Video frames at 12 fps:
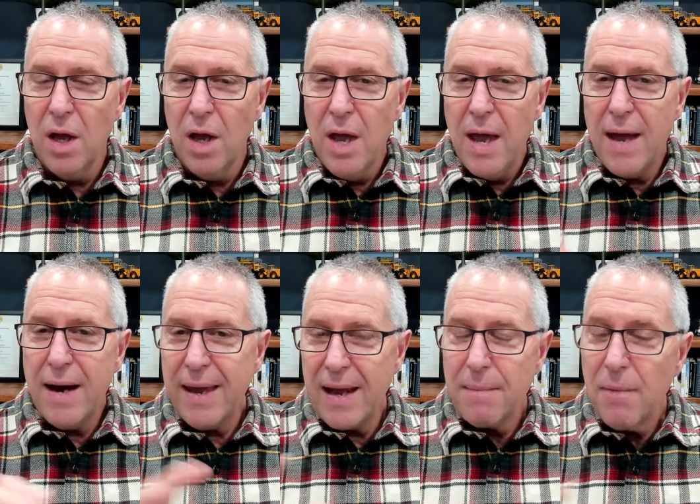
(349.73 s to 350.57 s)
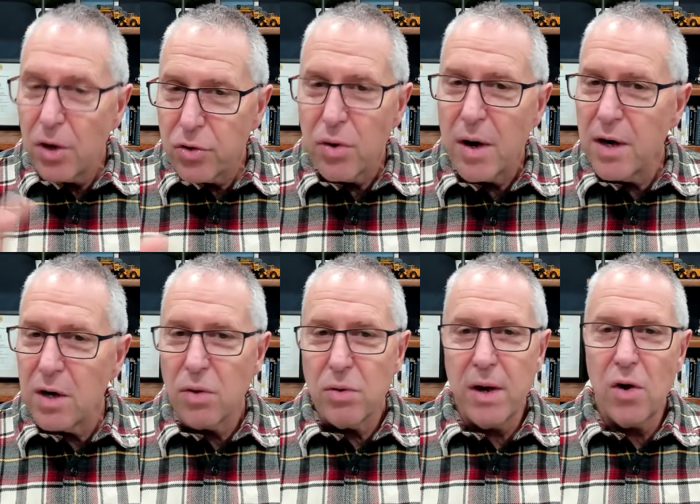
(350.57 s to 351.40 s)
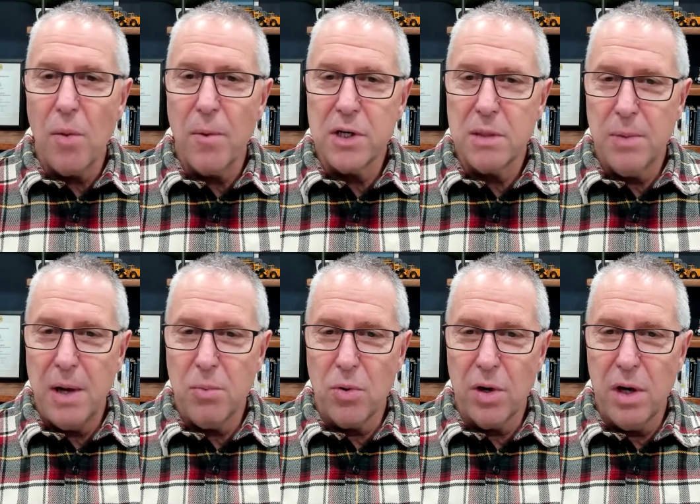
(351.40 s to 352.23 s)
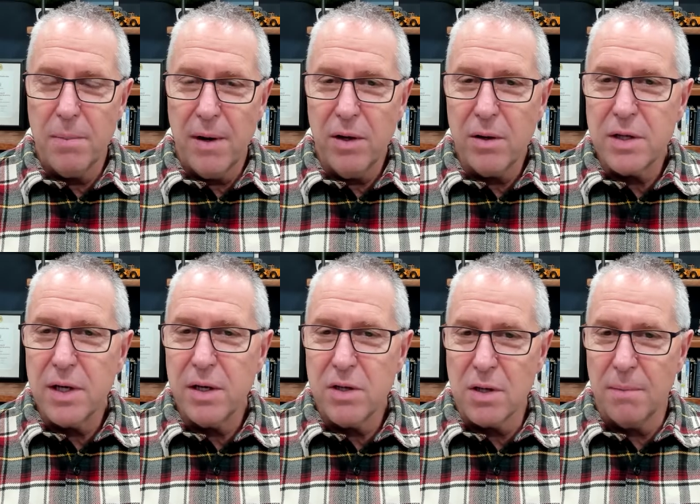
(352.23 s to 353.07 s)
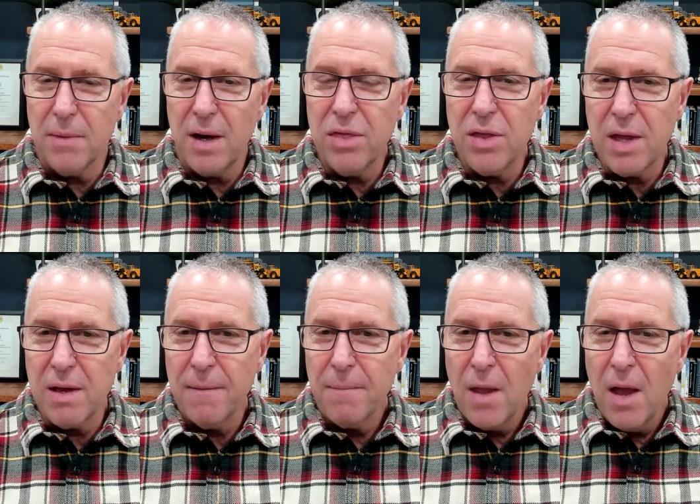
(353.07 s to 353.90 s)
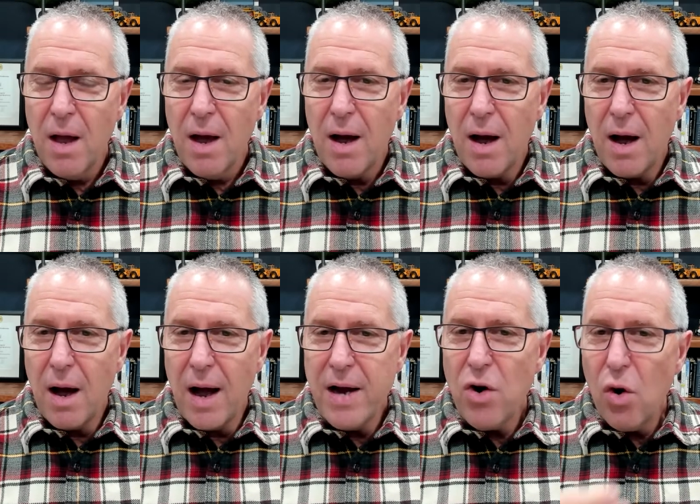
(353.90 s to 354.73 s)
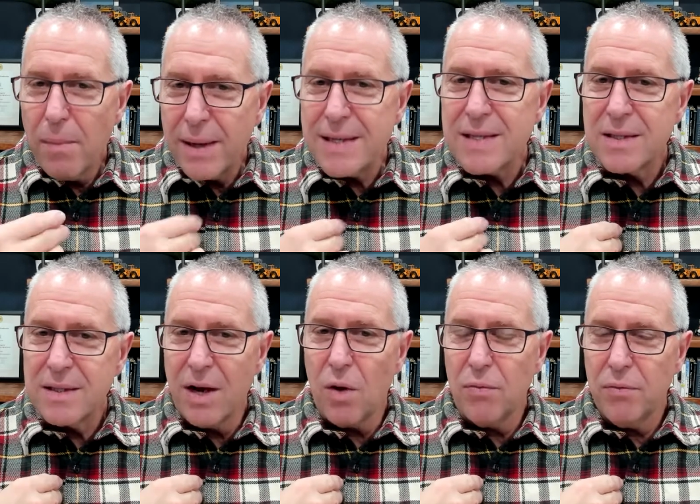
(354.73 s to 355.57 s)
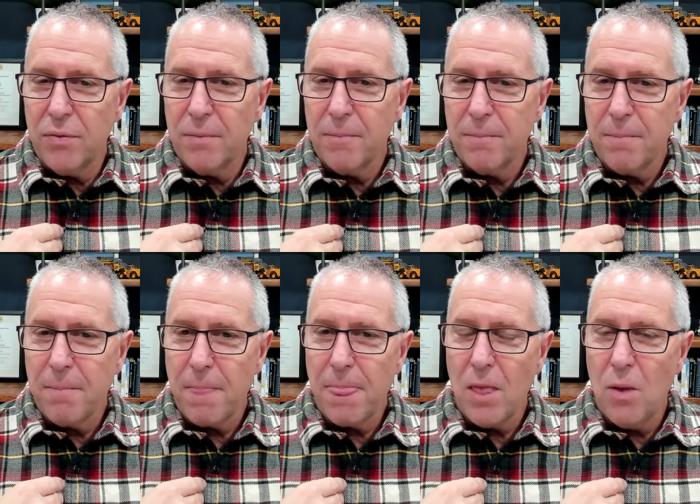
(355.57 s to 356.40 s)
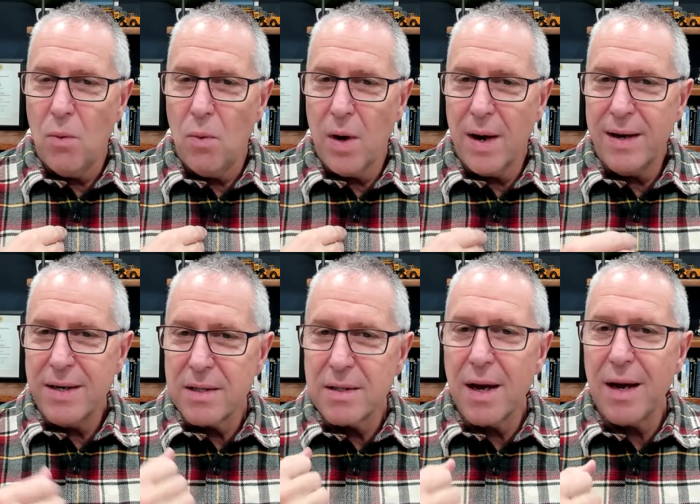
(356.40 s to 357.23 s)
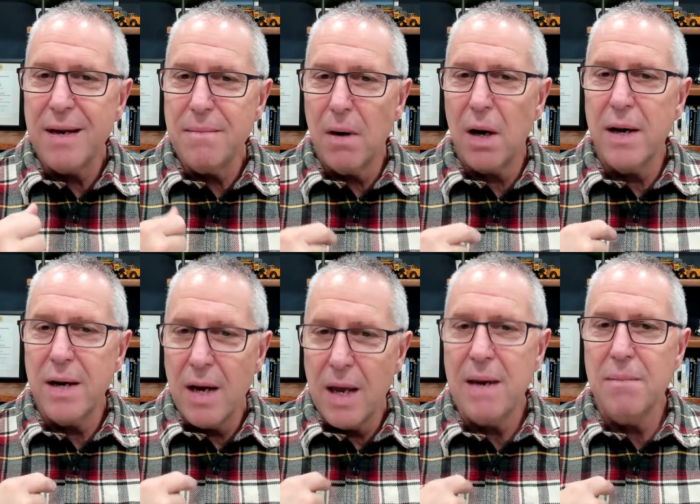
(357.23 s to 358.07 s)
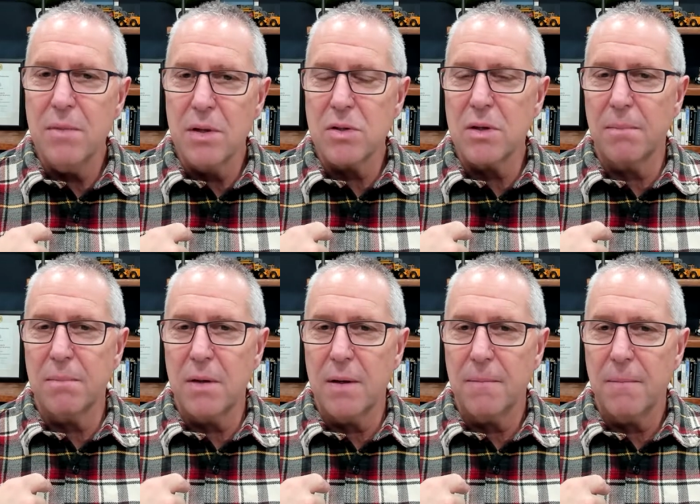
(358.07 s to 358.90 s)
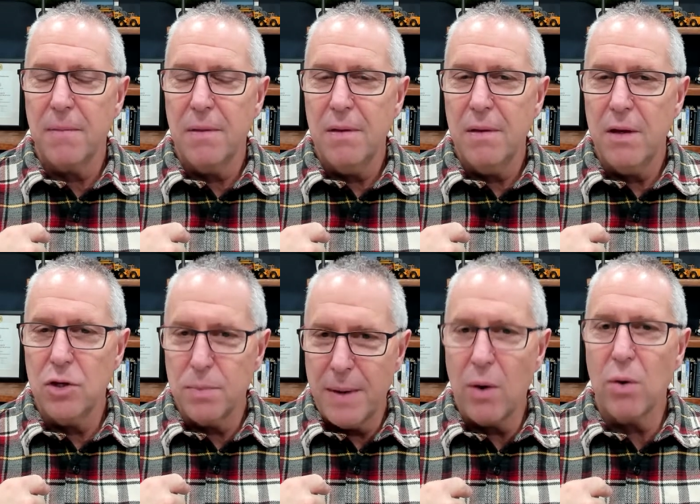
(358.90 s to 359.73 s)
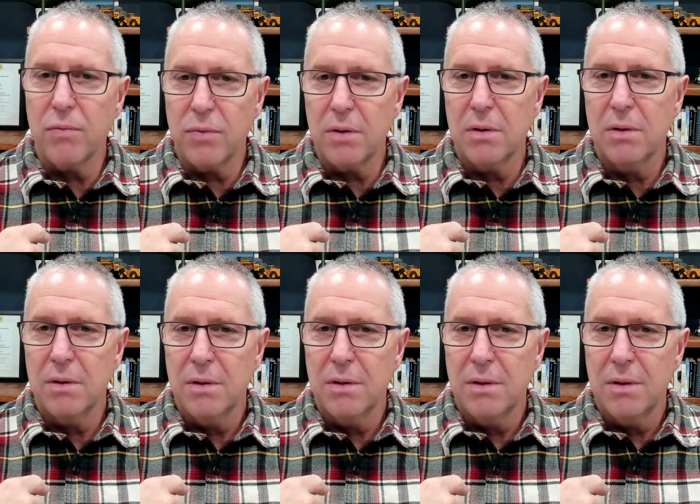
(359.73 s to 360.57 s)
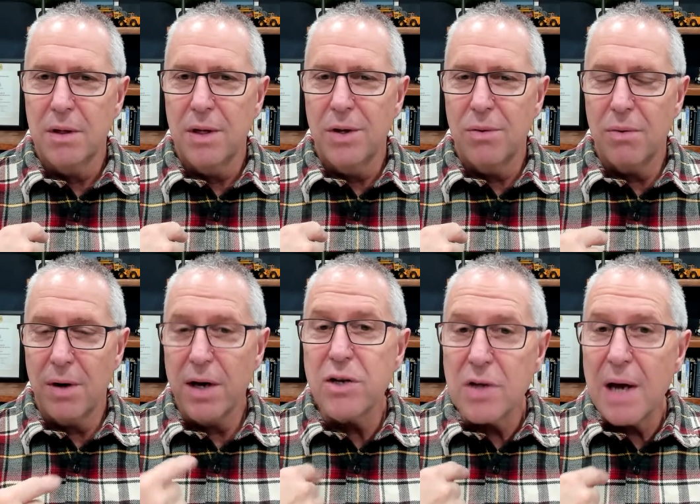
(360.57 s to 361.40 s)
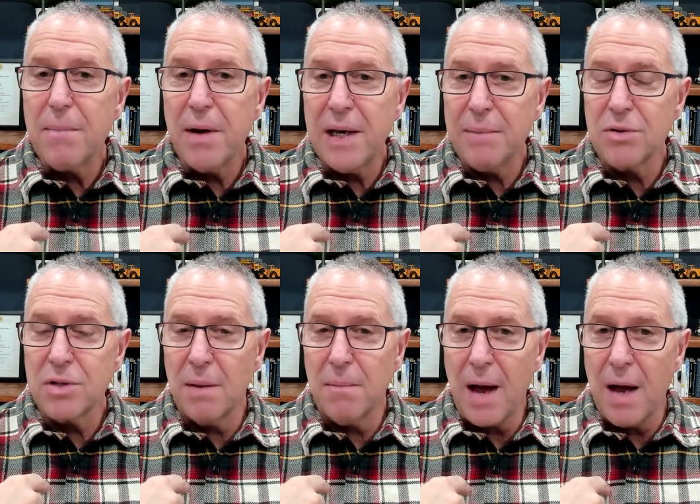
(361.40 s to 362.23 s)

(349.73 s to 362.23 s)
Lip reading: And again, I'm not trying to create a whole bunch of paperwork here, but I'm going to tell you something. I know myself, when I sign my name to something, it's powerful. When I sign my name to something, I'm